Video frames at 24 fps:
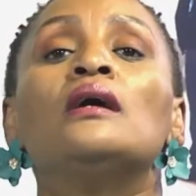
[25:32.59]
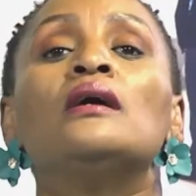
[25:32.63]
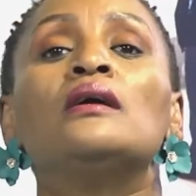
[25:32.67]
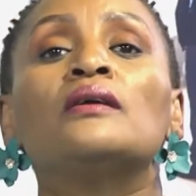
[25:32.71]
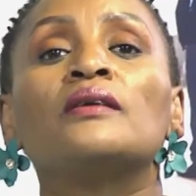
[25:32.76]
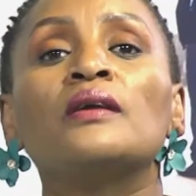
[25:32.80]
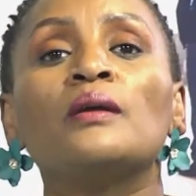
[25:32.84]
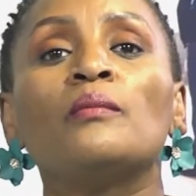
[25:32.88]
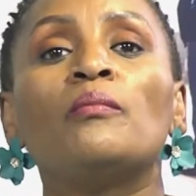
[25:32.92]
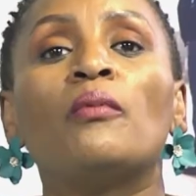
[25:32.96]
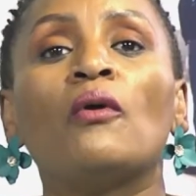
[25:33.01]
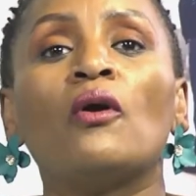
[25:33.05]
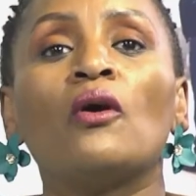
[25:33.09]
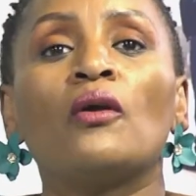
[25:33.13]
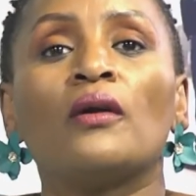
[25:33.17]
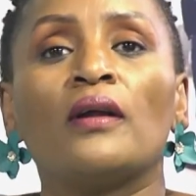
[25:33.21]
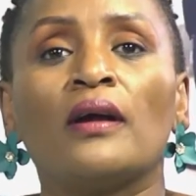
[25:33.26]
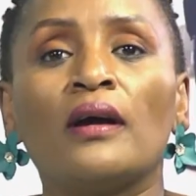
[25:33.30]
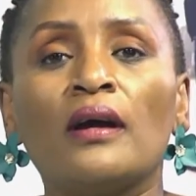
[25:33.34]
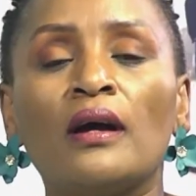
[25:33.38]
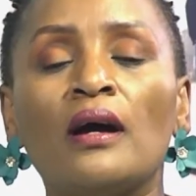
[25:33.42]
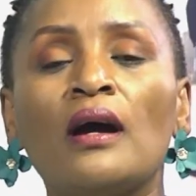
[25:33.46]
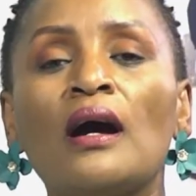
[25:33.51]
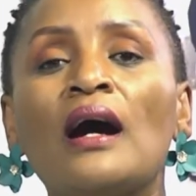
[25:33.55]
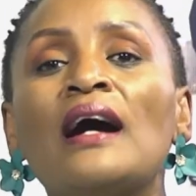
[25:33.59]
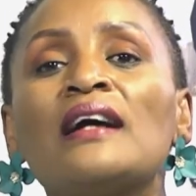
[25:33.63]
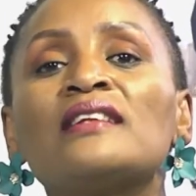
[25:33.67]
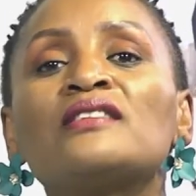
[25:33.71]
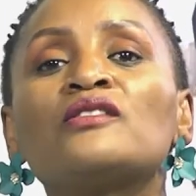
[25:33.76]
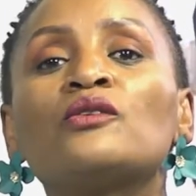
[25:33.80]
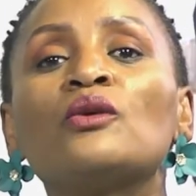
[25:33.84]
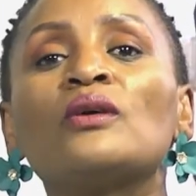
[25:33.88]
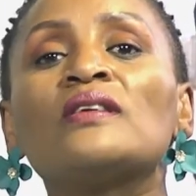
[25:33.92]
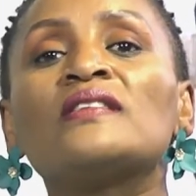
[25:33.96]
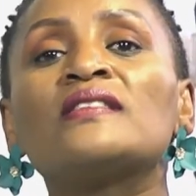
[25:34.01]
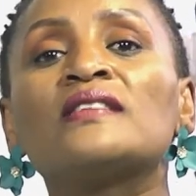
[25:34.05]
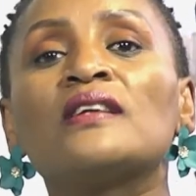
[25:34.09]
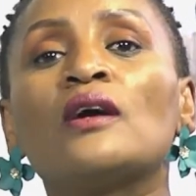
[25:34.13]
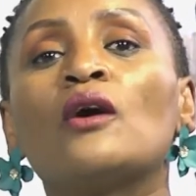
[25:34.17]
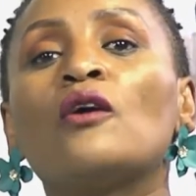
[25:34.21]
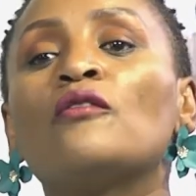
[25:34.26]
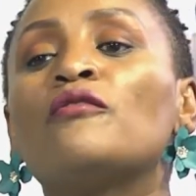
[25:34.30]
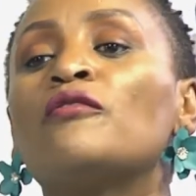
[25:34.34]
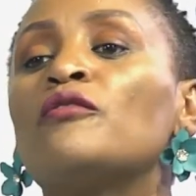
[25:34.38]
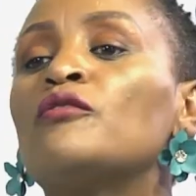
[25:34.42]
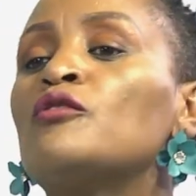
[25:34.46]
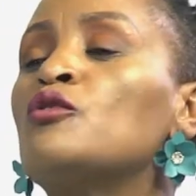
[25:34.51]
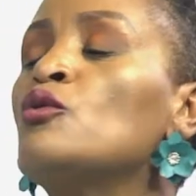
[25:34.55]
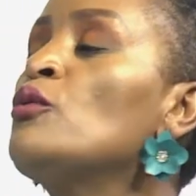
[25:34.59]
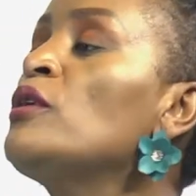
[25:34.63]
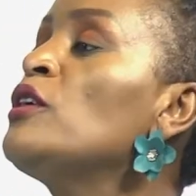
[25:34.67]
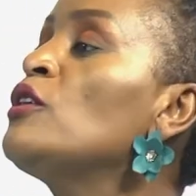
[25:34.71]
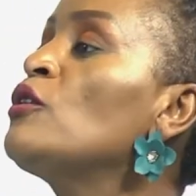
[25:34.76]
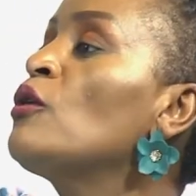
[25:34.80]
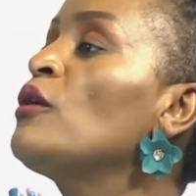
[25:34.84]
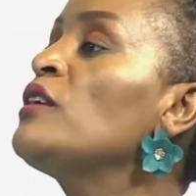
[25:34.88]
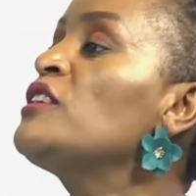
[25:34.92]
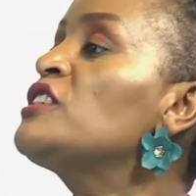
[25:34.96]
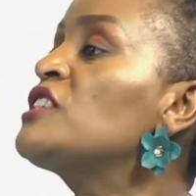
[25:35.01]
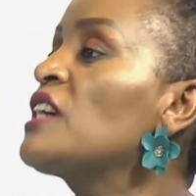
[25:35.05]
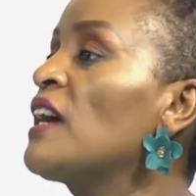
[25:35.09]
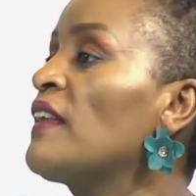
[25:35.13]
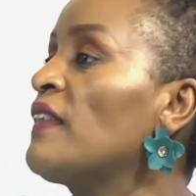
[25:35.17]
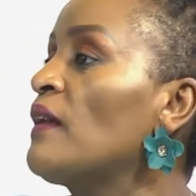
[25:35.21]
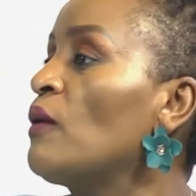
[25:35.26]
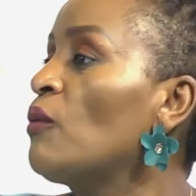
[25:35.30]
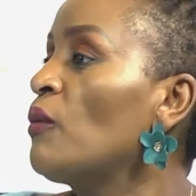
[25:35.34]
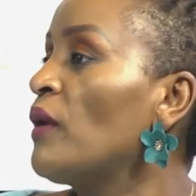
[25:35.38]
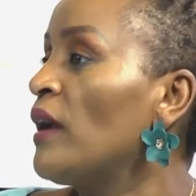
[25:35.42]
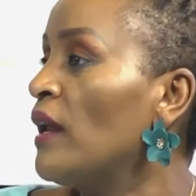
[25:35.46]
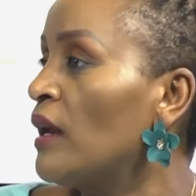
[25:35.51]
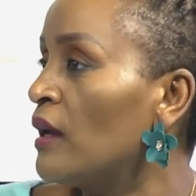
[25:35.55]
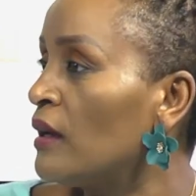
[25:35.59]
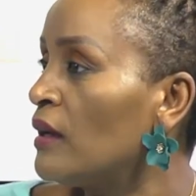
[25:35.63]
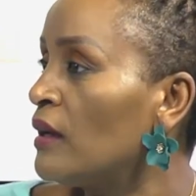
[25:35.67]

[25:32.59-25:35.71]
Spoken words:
Reboard. Ask yourself, do we know each other well?